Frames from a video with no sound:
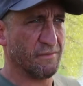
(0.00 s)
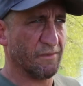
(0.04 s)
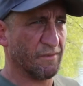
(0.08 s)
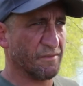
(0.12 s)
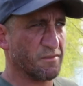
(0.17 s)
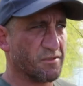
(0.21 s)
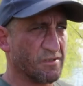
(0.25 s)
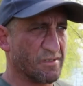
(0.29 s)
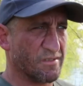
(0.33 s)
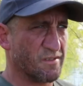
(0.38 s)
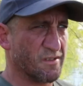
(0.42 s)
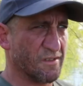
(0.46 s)
it
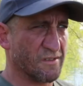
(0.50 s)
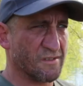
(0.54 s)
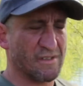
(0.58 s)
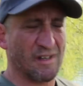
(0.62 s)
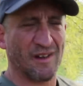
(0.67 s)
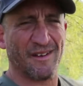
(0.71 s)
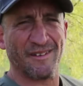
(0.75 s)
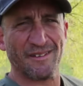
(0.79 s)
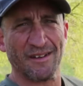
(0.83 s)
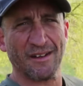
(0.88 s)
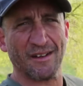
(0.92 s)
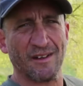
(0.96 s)
was just
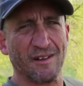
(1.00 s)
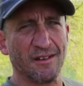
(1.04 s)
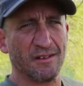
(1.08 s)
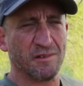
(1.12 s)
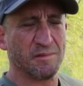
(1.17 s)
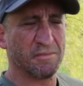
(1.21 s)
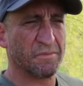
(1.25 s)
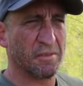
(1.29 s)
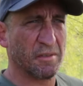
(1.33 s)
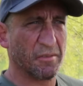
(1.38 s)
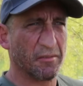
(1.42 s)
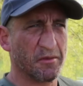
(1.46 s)
under,
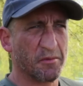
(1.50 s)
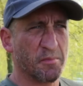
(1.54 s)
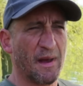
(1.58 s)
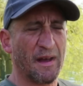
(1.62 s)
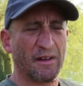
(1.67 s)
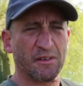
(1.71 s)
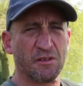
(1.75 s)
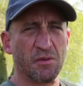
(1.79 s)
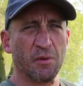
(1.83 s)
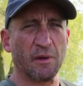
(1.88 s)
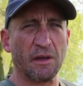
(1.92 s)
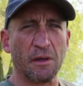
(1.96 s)
it was
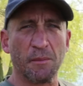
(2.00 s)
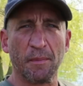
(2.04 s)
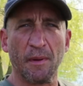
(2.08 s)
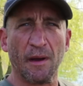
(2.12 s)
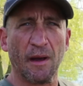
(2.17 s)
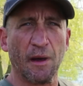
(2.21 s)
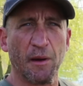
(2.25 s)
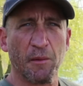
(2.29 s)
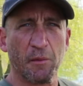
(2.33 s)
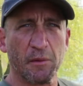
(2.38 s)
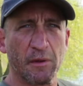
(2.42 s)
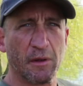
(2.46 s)
about 20
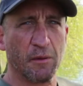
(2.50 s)
pounds.